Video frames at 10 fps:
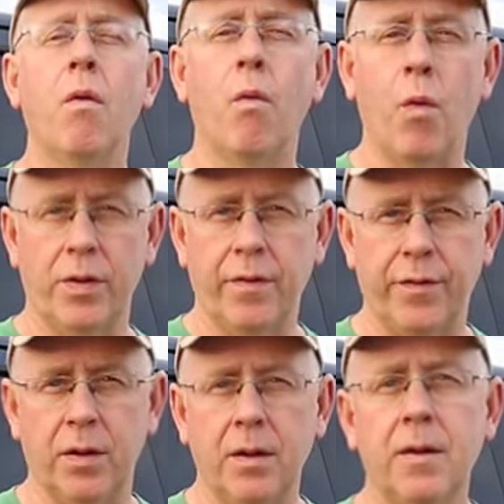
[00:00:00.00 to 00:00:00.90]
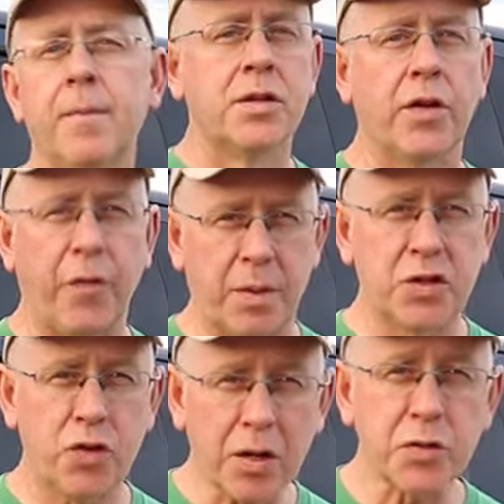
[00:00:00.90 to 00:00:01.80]
wonderful. So from a
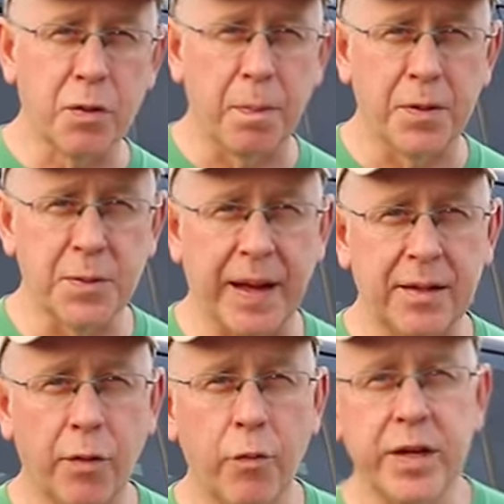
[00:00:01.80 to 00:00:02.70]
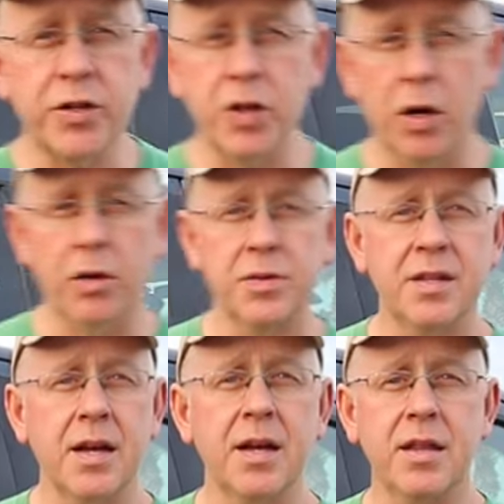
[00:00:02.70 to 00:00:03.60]
structural perspective, we
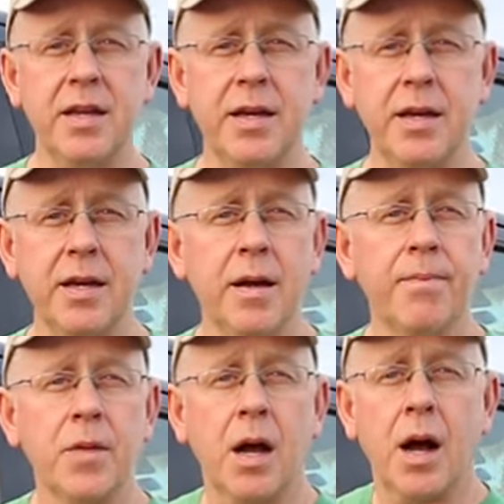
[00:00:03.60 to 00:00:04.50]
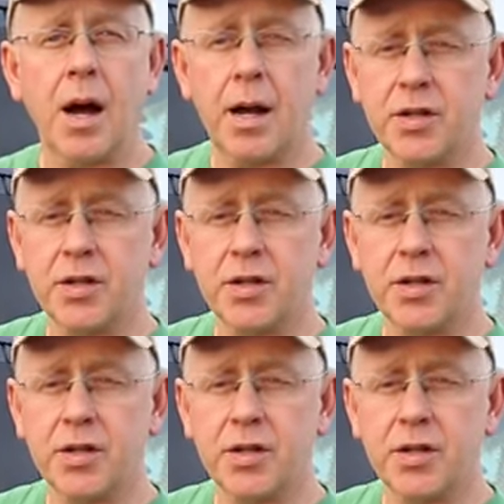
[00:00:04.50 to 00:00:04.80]
chose the uh,